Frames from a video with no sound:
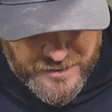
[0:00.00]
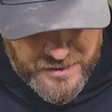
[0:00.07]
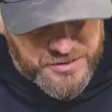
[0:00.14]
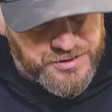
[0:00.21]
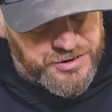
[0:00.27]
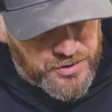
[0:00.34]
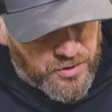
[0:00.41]

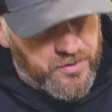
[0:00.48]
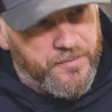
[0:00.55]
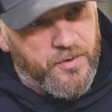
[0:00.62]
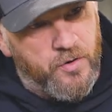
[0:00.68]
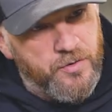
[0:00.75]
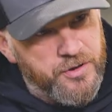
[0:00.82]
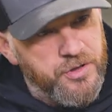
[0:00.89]
It's your
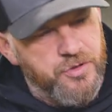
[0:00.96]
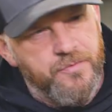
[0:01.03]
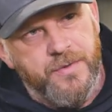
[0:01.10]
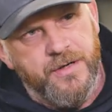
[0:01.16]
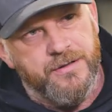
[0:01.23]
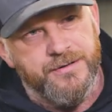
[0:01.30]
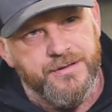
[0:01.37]
boat. You
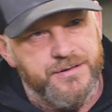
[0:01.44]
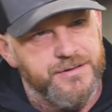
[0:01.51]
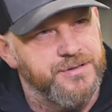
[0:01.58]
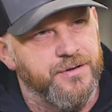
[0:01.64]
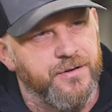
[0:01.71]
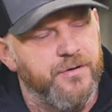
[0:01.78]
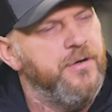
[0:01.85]
build it.
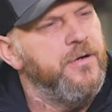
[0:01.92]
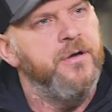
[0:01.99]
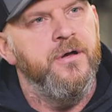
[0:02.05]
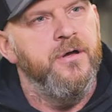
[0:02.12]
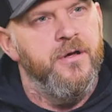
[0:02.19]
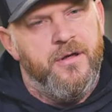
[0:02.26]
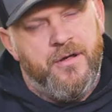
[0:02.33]
So
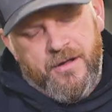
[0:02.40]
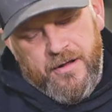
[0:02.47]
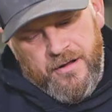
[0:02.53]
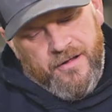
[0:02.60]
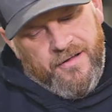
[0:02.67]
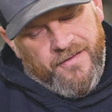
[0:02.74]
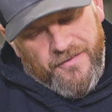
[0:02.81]

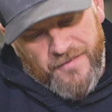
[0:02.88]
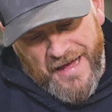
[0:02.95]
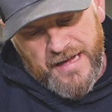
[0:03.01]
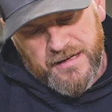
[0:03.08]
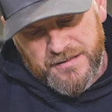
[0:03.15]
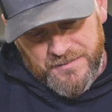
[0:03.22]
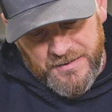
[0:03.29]

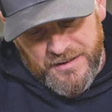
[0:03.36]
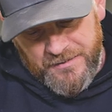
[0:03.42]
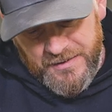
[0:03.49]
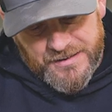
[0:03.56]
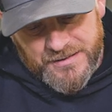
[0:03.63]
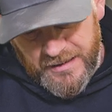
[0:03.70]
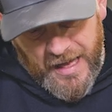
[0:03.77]
that to me
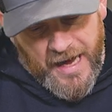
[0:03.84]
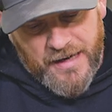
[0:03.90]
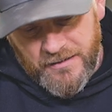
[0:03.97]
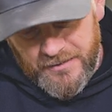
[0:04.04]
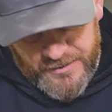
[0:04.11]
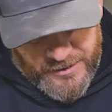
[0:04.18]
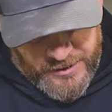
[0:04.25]
means a
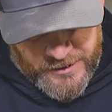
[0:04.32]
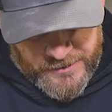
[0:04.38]
lot.